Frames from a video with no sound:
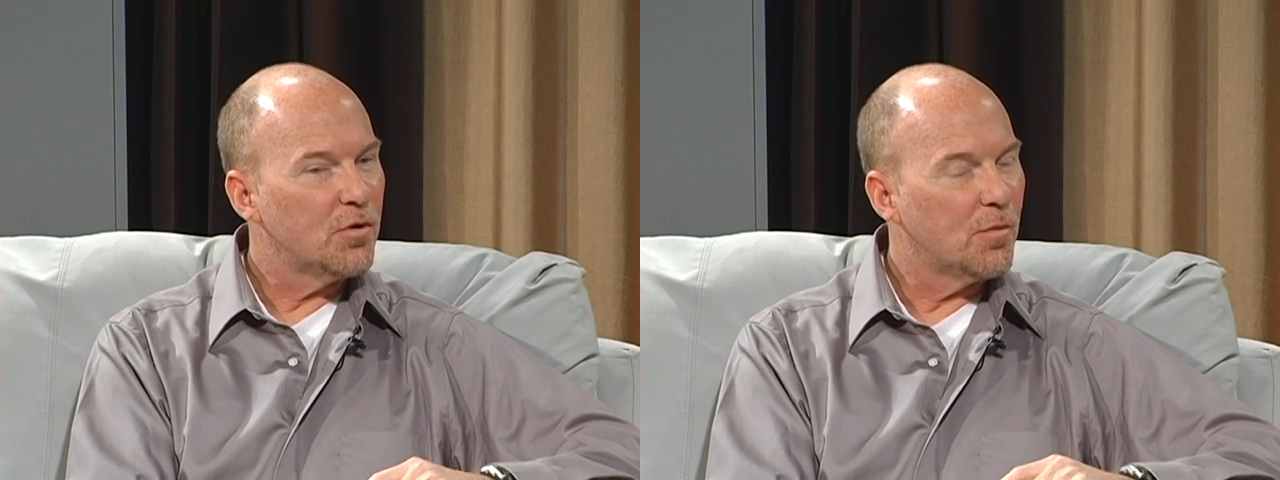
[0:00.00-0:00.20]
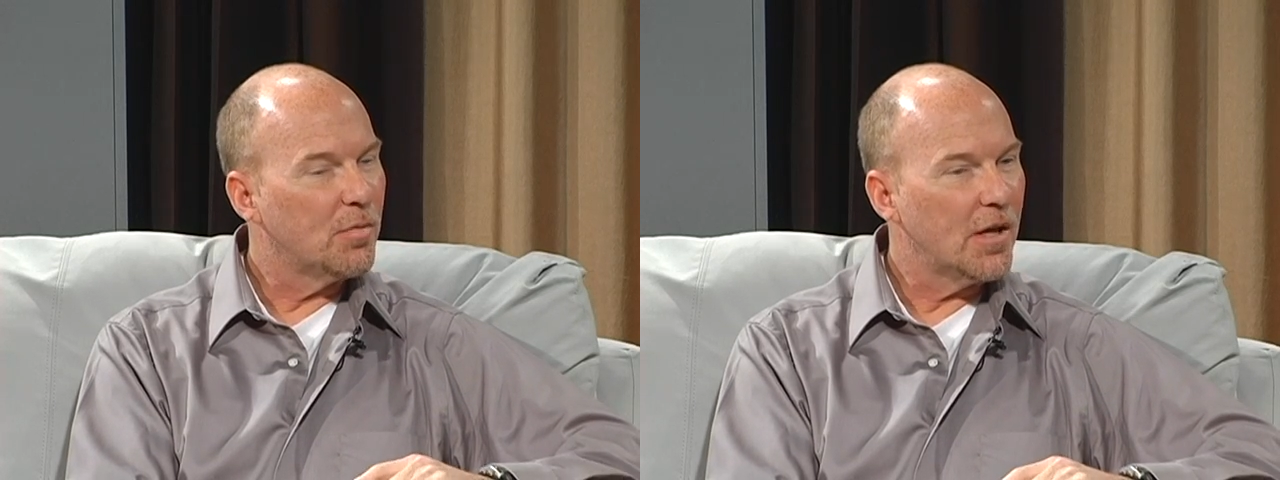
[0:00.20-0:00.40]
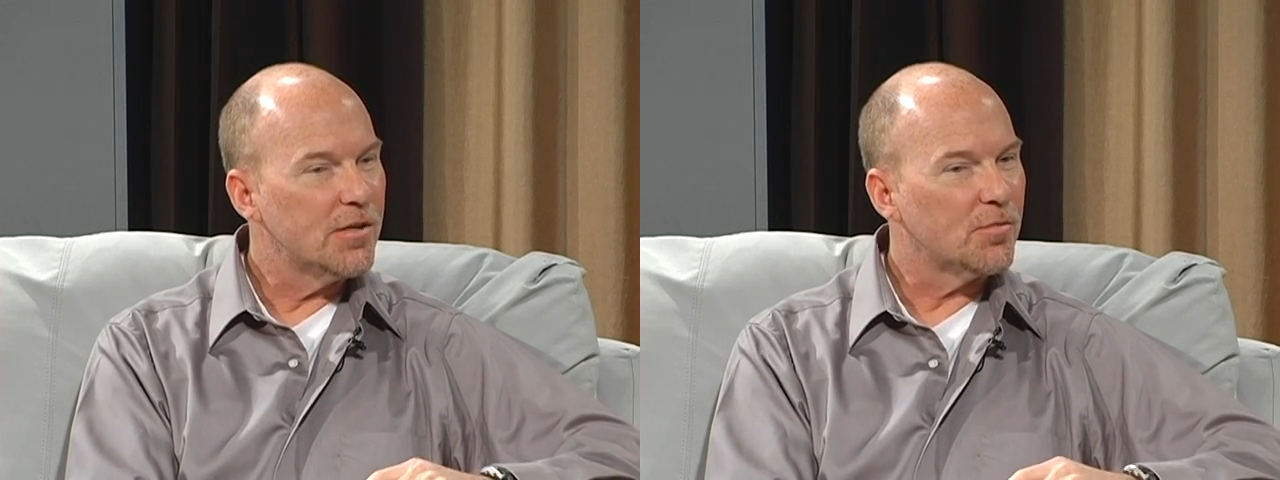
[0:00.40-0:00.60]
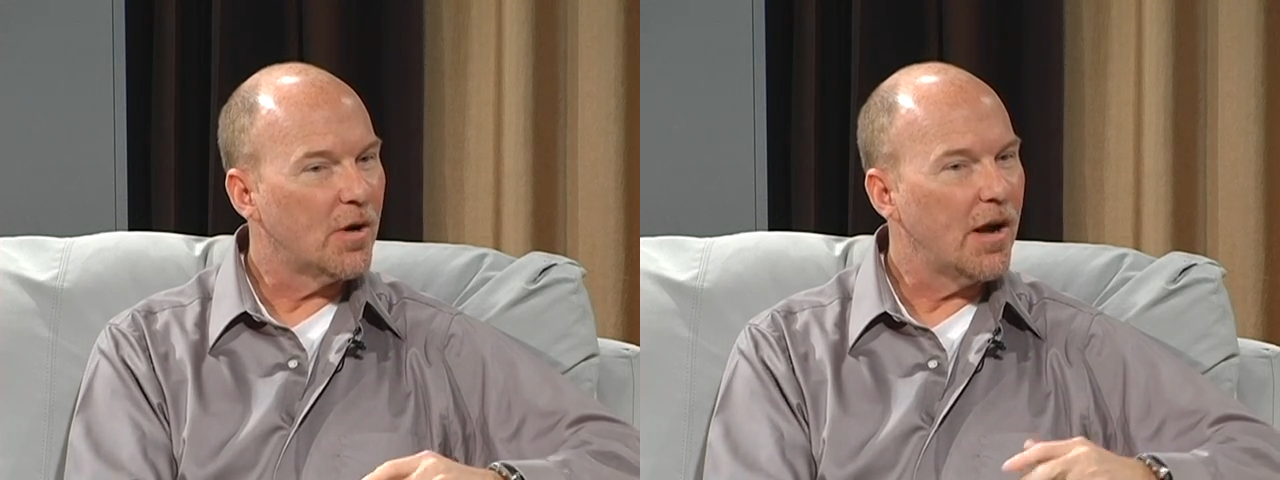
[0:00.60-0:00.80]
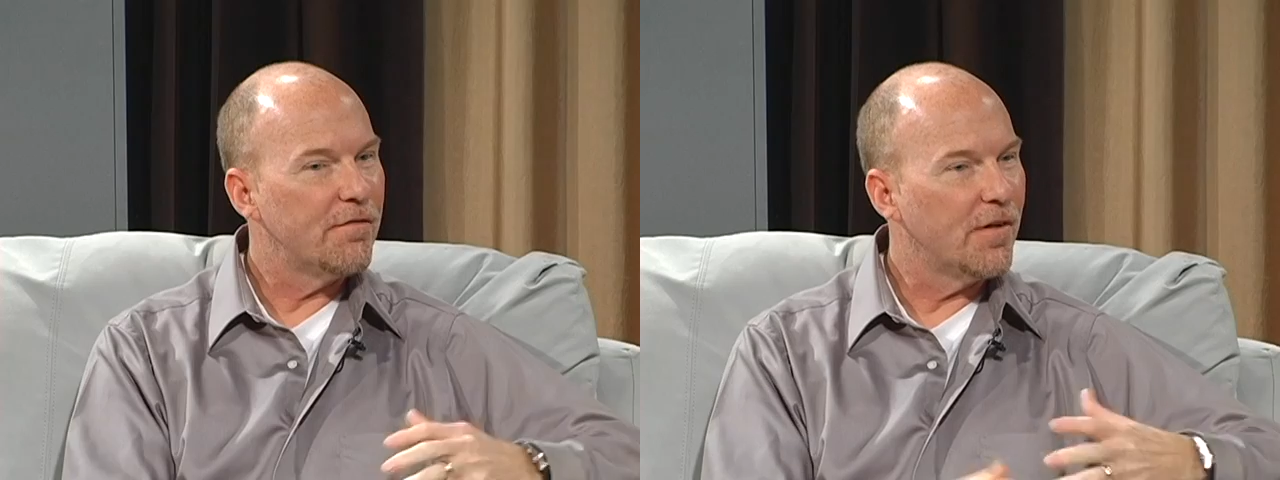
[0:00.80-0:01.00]
to a place
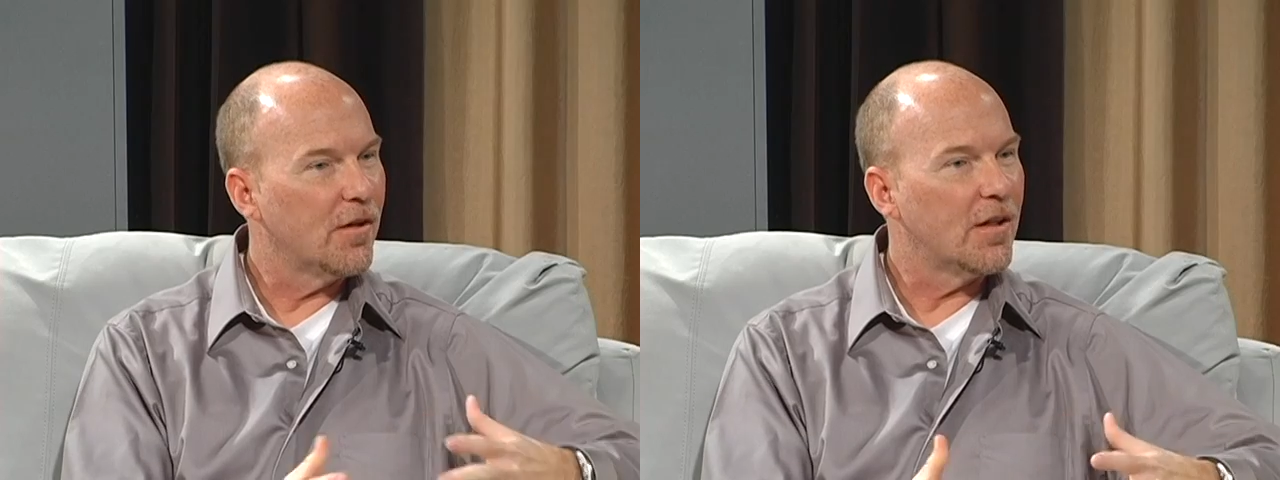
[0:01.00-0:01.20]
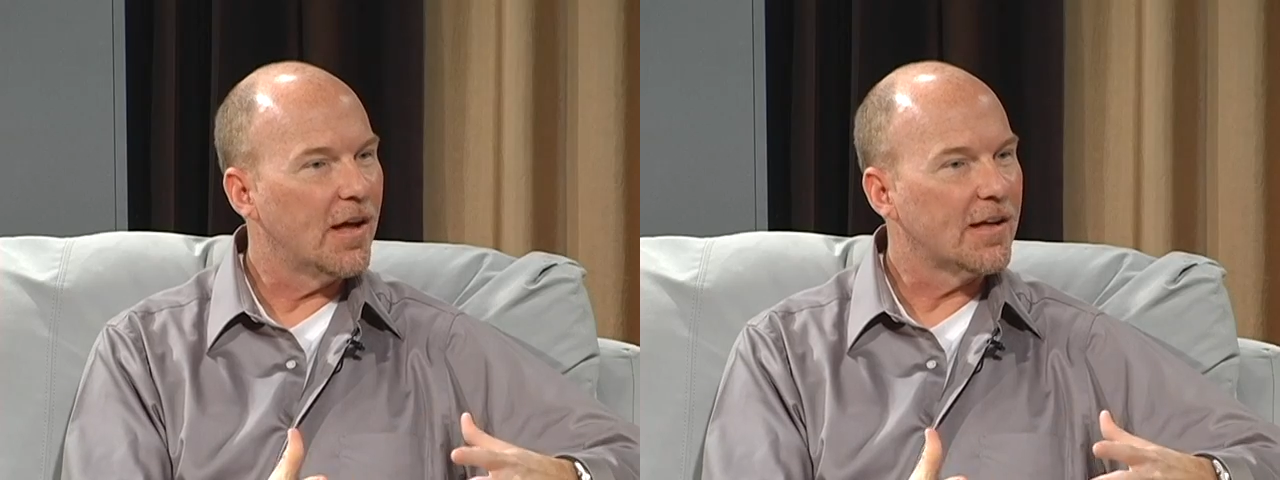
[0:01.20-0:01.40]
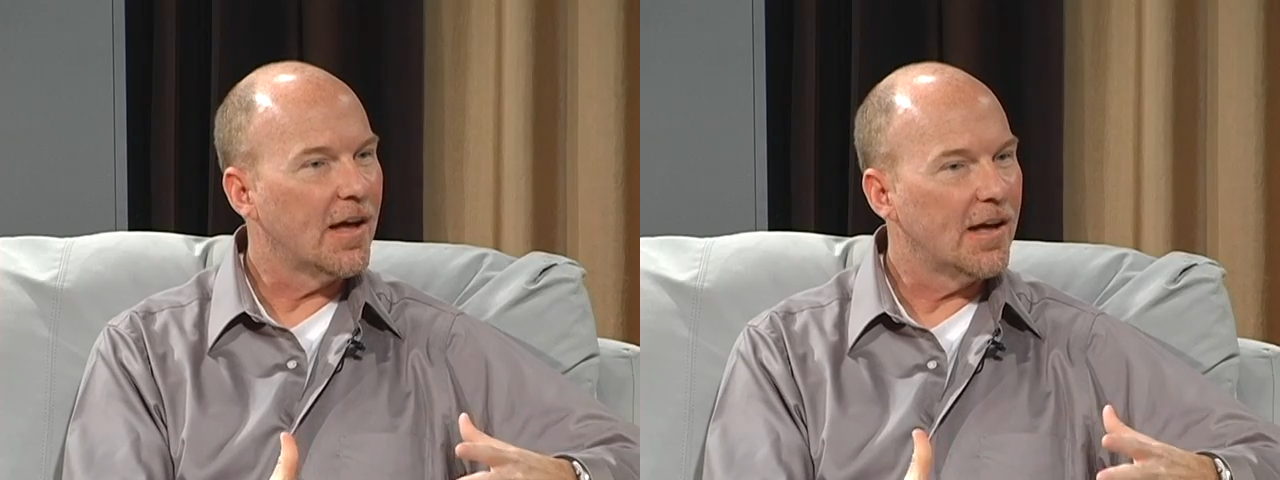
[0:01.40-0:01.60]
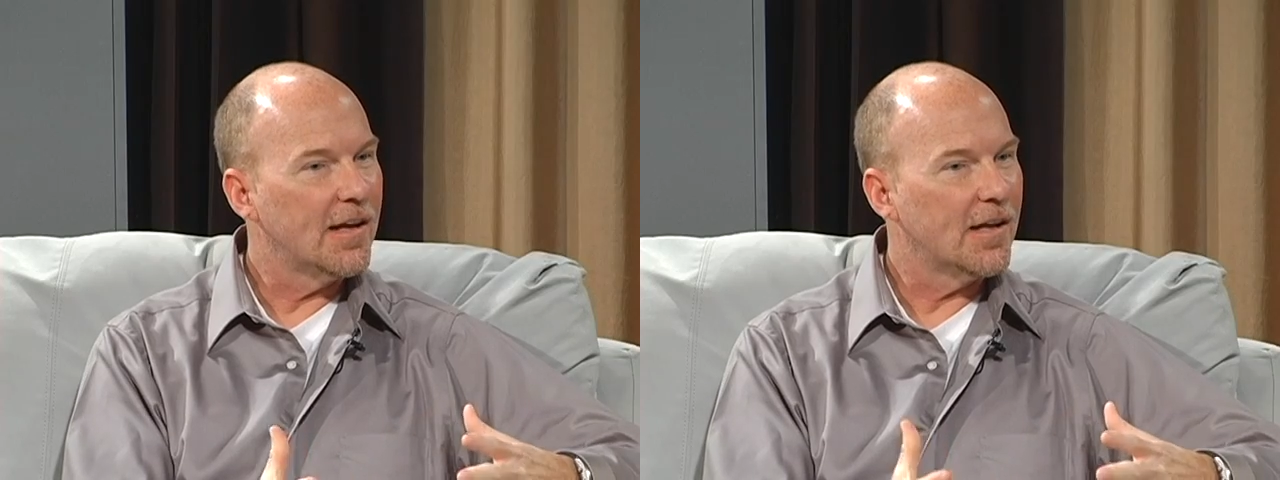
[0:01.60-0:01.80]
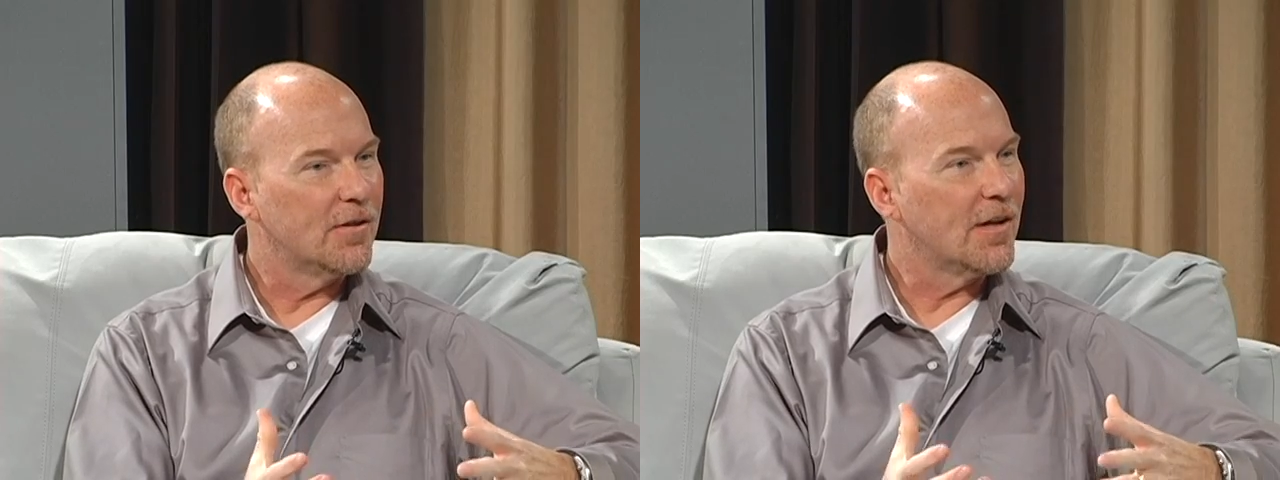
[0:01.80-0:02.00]
where I felt like I
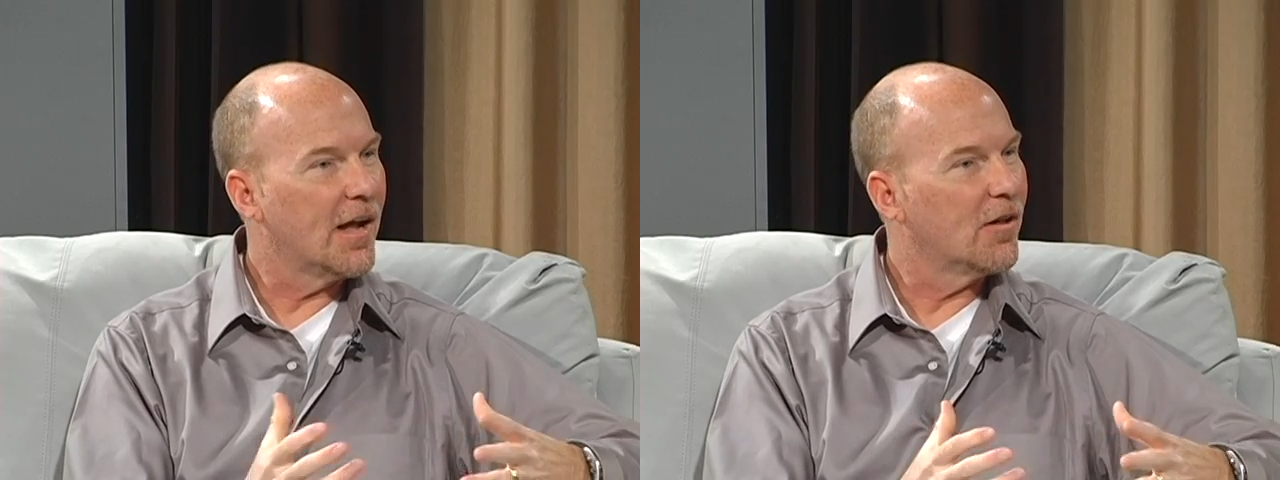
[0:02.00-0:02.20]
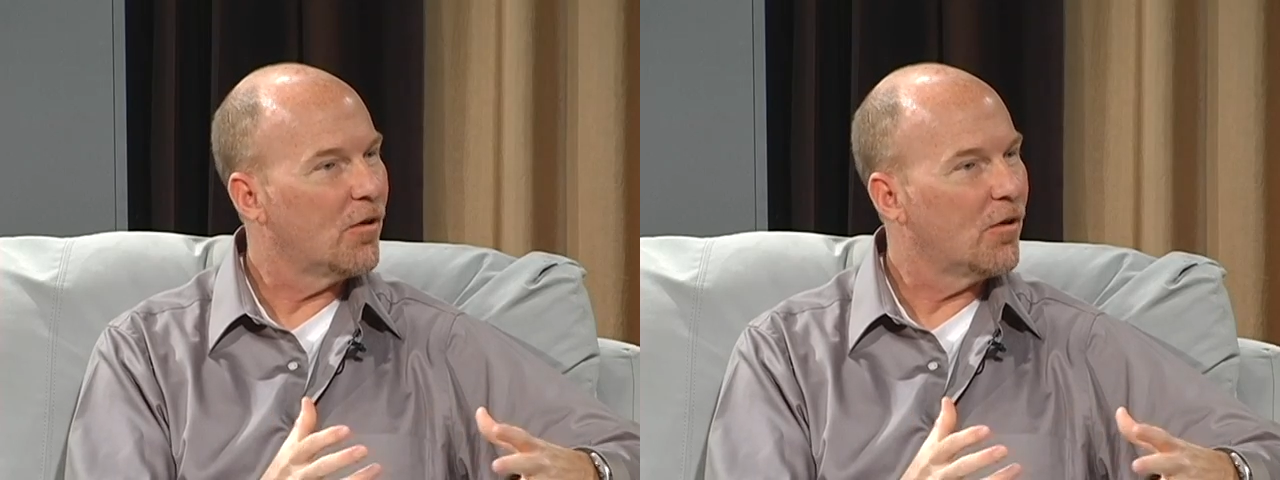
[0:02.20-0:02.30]
had kind